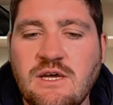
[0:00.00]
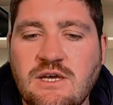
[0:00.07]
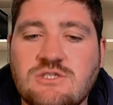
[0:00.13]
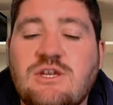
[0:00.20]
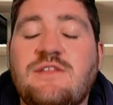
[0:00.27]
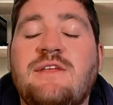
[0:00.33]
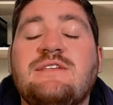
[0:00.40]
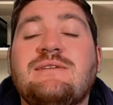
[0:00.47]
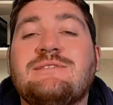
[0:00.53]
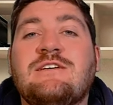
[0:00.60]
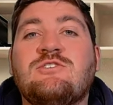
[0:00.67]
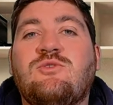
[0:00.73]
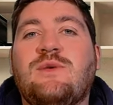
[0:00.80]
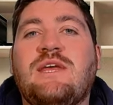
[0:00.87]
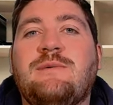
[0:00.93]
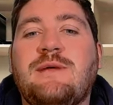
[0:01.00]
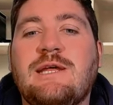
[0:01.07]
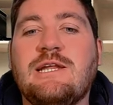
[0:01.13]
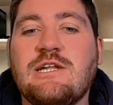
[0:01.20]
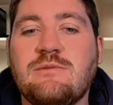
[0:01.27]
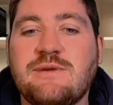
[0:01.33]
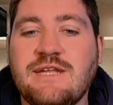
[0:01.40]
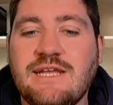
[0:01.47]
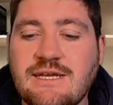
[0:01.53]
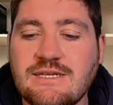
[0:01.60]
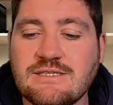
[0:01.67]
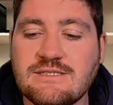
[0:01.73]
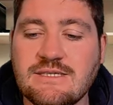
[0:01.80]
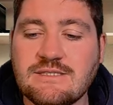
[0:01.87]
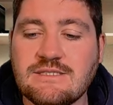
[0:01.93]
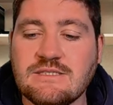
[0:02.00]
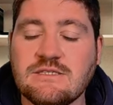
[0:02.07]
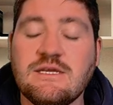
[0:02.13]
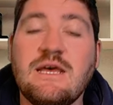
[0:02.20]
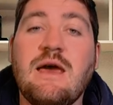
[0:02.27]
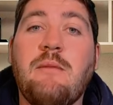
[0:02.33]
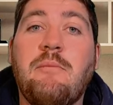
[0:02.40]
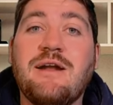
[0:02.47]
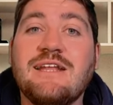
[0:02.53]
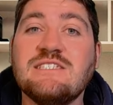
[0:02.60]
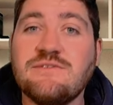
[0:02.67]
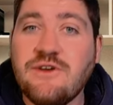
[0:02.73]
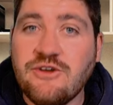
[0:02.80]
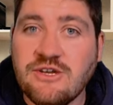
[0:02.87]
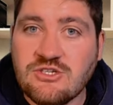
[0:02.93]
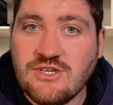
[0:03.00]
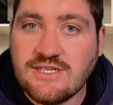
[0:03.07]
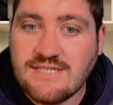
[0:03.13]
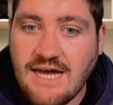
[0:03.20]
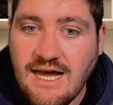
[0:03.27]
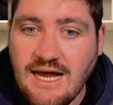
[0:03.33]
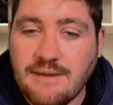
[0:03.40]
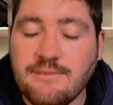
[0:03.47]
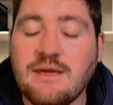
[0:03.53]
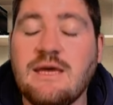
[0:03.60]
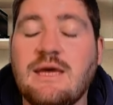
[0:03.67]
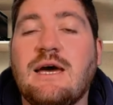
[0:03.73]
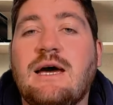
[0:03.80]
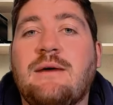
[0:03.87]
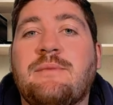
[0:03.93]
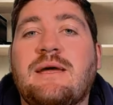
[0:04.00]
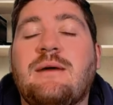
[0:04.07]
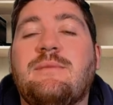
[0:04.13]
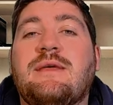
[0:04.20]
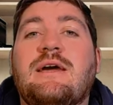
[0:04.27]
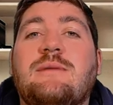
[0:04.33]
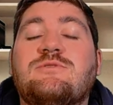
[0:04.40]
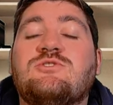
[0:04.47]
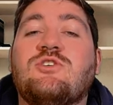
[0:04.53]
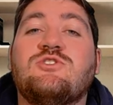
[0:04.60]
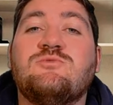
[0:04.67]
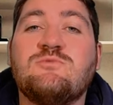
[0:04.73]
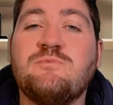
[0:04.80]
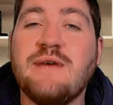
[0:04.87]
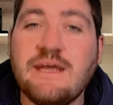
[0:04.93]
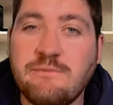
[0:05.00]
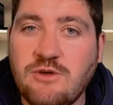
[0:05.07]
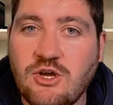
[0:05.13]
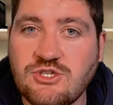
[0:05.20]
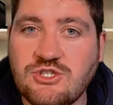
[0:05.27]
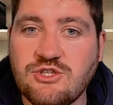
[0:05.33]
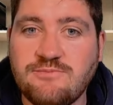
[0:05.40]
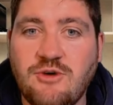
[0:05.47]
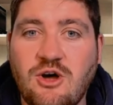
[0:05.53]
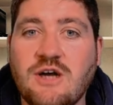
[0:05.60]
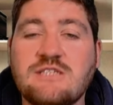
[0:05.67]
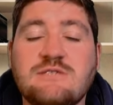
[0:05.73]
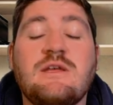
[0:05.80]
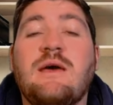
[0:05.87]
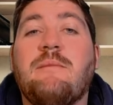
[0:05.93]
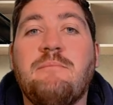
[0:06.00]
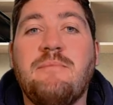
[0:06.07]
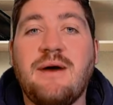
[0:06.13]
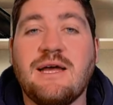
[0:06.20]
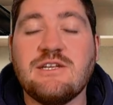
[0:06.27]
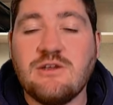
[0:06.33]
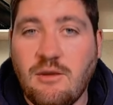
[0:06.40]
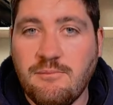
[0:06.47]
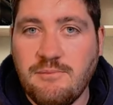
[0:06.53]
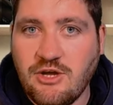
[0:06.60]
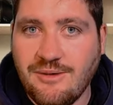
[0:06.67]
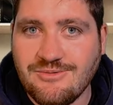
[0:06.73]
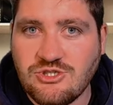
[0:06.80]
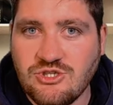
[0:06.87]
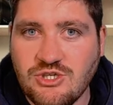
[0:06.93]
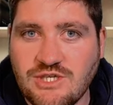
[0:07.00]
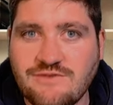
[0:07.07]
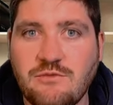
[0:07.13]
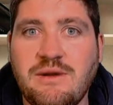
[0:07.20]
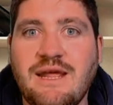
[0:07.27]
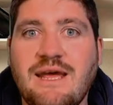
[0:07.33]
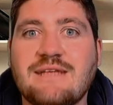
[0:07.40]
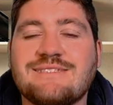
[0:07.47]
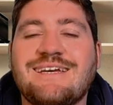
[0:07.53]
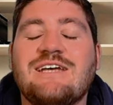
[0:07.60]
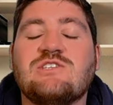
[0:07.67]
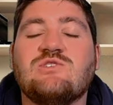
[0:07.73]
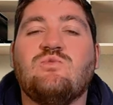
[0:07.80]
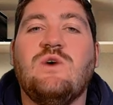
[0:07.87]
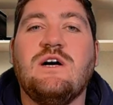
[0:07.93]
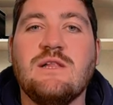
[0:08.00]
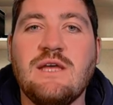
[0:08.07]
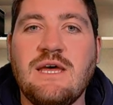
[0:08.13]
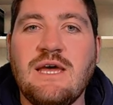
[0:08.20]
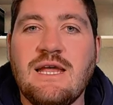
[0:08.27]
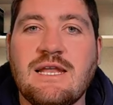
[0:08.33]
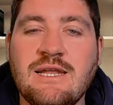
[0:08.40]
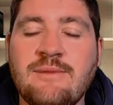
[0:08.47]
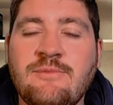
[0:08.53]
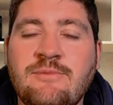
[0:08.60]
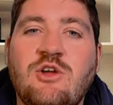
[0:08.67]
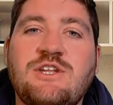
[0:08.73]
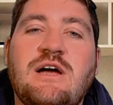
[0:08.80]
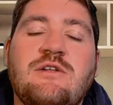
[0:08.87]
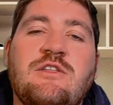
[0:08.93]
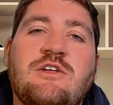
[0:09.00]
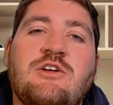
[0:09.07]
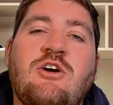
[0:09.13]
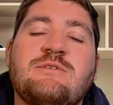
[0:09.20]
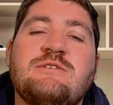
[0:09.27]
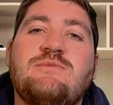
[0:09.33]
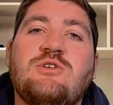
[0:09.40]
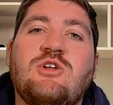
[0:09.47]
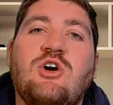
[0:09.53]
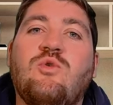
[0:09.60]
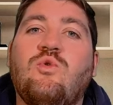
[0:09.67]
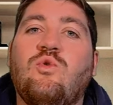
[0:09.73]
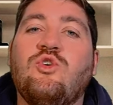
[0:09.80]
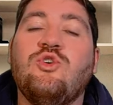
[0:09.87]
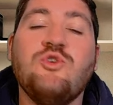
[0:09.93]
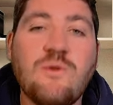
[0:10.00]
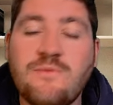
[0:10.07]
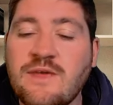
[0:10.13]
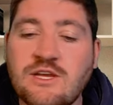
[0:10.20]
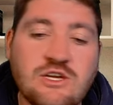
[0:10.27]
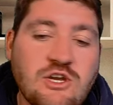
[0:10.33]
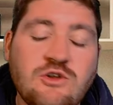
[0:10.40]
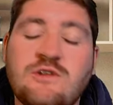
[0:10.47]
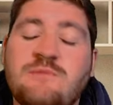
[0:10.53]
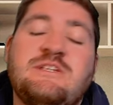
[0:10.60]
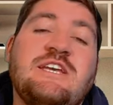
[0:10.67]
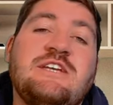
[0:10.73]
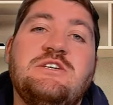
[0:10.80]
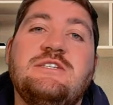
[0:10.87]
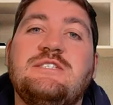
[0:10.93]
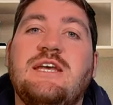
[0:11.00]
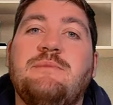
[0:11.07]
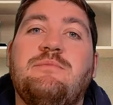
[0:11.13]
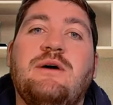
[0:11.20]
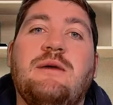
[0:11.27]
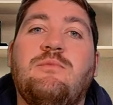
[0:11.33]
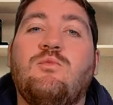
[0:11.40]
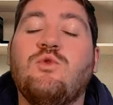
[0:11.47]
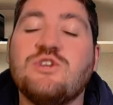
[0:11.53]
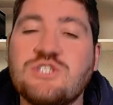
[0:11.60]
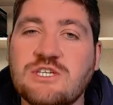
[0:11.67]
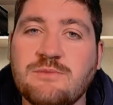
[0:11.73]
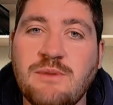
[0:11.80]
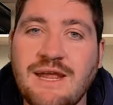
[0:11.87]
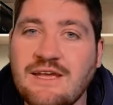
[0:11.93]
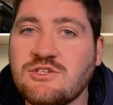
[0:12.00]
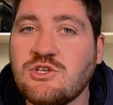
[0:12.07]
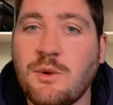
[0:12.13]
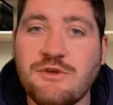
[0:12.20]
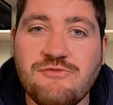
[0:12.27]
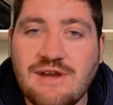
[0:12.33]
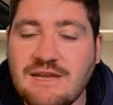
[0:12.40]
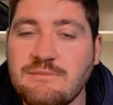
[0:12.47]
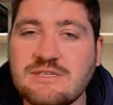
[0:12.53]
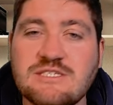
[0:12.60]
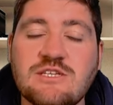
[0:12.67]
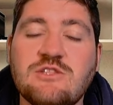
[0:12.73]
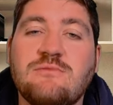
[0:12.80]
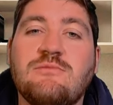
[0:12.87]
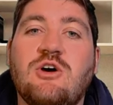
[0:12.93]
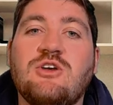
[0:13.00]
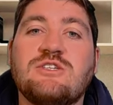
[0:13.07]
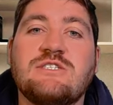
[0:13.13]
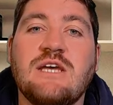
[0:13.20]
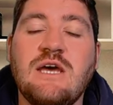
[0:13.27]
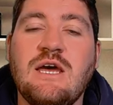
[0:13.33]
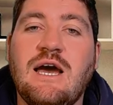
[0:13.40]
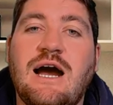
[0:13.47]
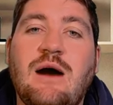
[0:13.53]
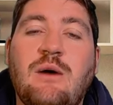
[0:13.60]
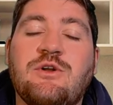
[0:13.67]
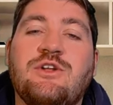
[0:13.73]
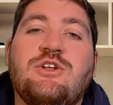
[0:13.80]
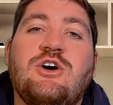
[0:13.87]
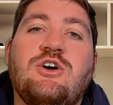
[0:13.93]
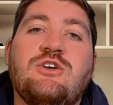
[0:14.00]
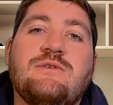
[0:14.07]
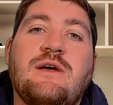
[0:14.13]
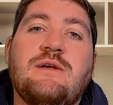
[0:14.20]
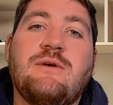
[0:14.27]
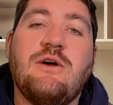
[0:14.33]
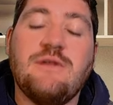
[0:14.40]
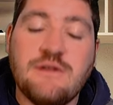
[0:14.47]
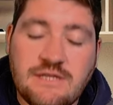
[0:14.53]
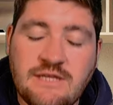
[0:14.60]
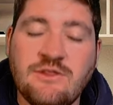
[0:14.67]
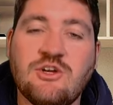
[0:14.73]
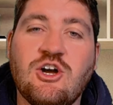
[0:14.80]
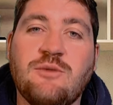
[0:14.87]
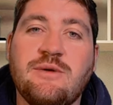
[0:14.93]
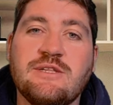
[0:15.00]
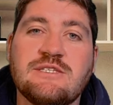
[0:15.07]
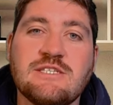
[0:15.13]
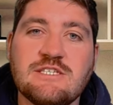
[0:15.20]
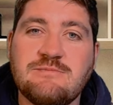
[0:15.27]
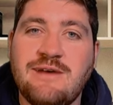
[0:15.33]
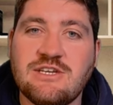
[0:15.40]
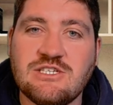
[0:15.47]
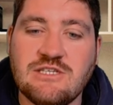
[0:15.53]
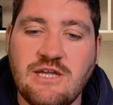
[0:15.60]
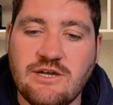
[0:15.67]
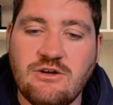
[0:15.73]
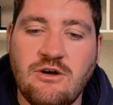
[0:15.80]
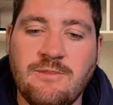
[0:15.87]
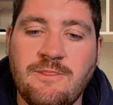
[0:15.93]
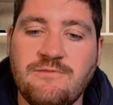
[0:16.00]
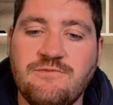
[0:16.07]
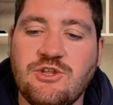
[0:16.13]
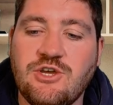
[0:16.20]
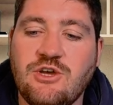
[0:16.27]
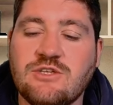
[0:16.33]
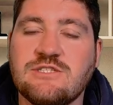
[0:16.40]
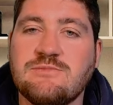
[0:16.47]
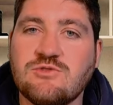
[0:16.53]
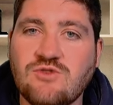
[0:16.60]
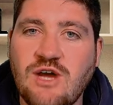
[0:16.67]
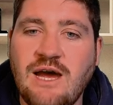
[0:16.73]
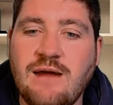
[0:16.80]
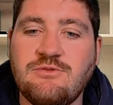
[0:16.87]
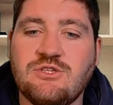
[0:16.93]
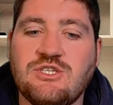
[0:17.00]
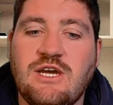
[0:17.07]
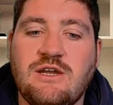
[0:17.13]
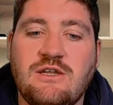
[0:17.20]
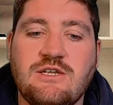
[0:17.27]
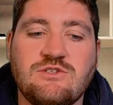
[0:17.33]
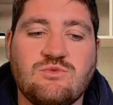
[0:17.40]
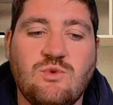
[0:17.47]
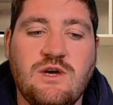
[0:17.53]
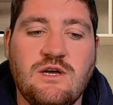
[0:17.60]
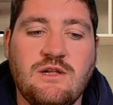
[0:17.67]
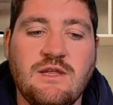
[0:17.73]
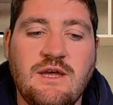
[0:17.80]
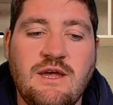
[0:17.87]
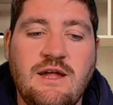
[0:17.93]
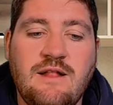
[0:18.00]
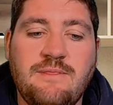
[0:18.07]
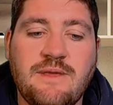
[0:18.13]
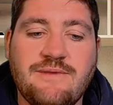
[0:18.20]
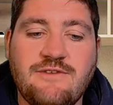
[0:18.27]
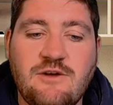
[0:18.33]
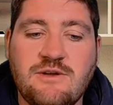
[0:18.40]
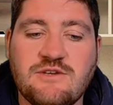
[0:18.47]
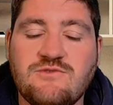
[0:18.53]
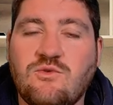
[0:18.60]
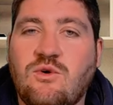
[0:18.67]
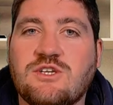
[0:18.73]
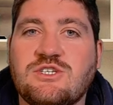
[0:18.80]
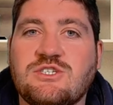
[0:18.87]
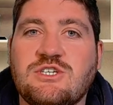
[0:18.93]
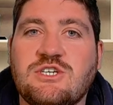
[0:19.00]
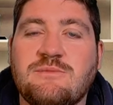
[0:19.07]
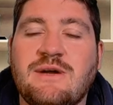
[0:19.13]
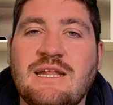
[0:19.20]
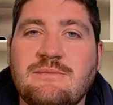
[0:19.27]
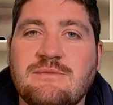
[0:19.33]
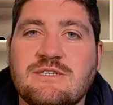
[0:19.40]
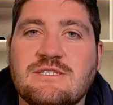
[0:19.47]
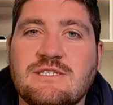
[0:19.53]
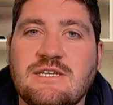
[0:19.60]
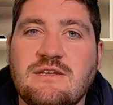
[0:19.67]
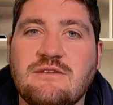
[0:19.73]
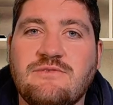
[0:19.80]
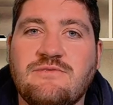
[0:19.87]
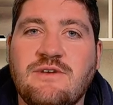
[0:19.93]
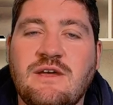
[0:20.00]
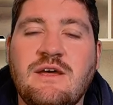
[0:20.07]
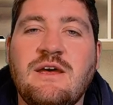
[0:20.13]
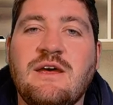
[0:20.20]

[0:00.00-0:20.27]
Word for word: So I think sometimes we can be a little bit inconsistent, but it is a very interesting time um, coming up. So big blows to the Boks, but big opportunities for players as well. Let me know down in the comments below who you think can potentially step up, which players are you really missing the most? I want to know in the comments. Smash the like on the video, subscribe to the channel as well. Thank you very much for watching. My name is Steve.